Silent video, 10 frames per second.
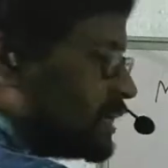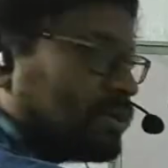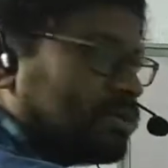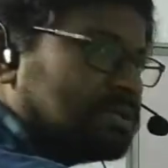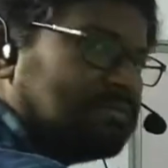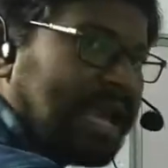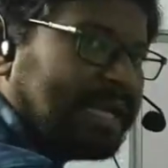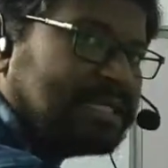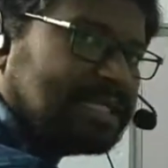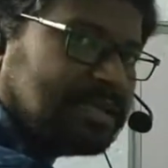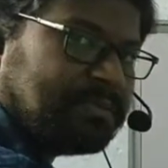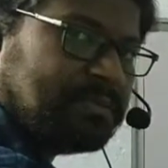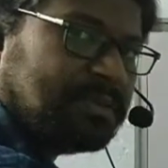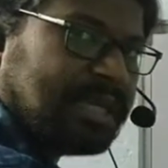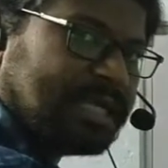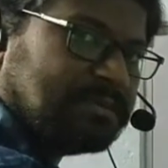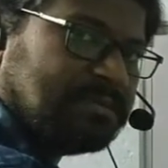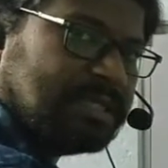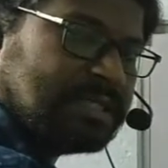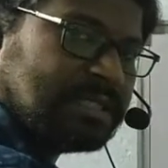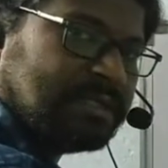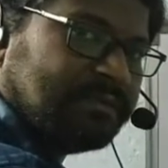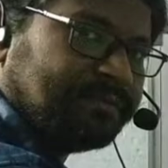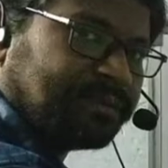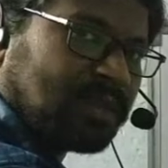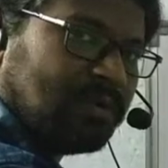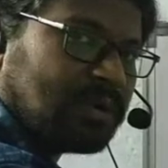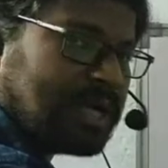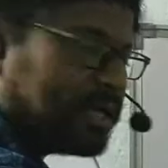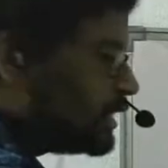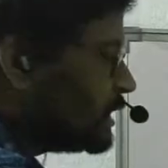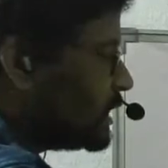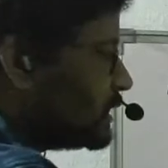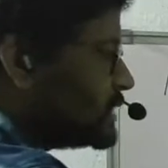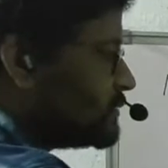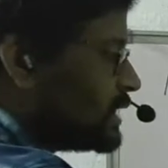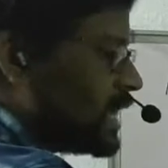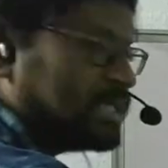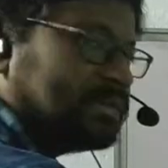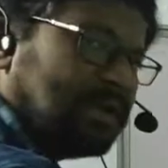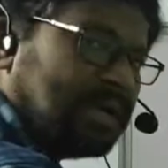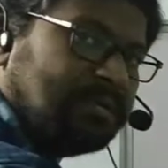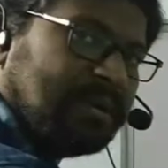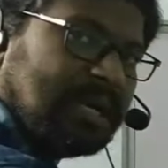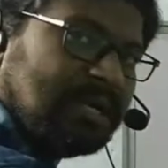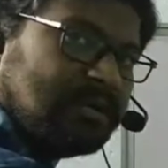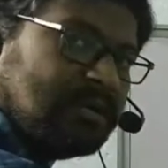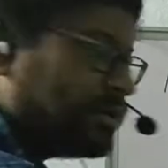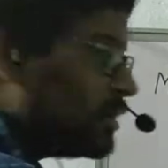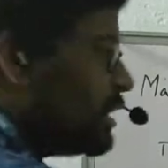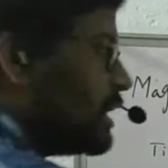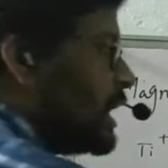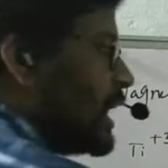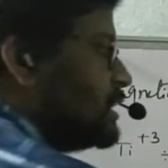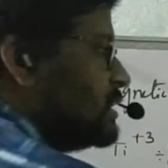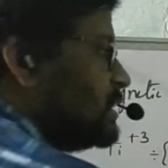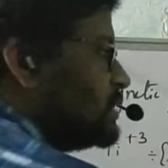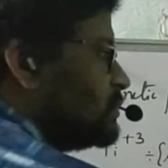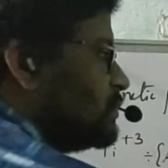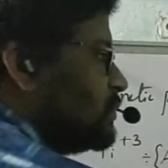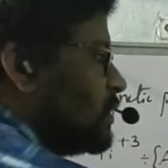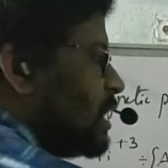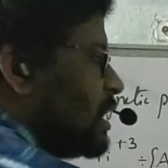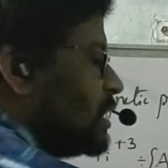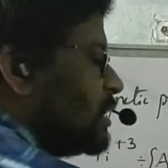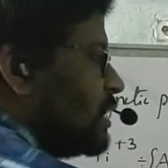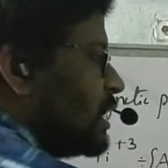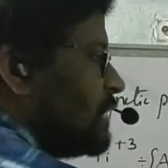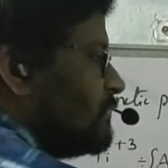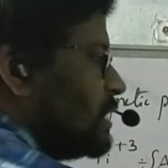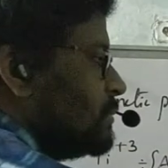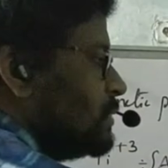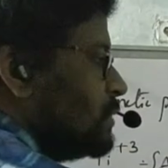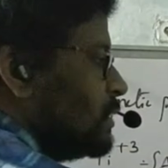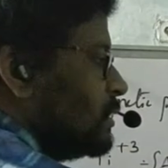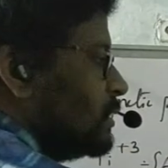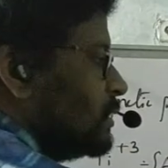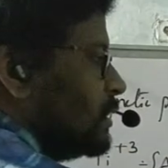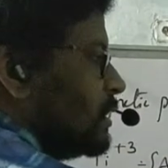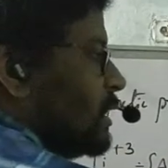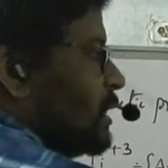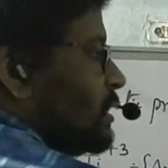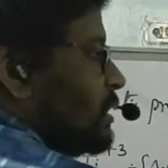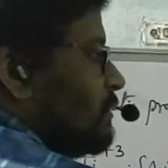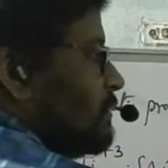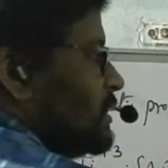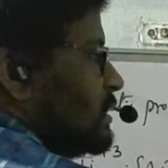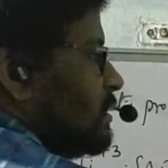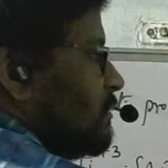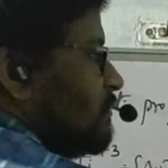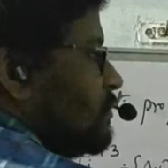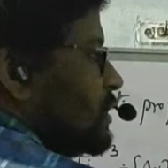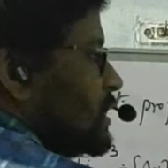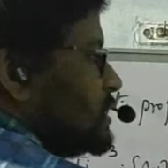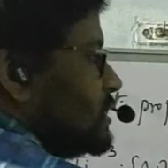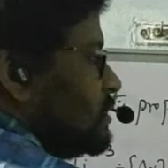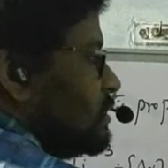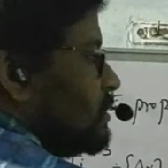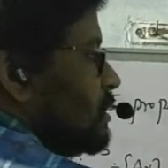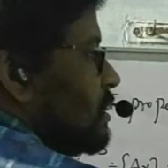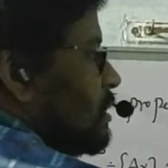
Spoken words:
it undergoes magnetic susceptibility experiments, okay, this one has 1 unpaired electron and these two are available with 4s0,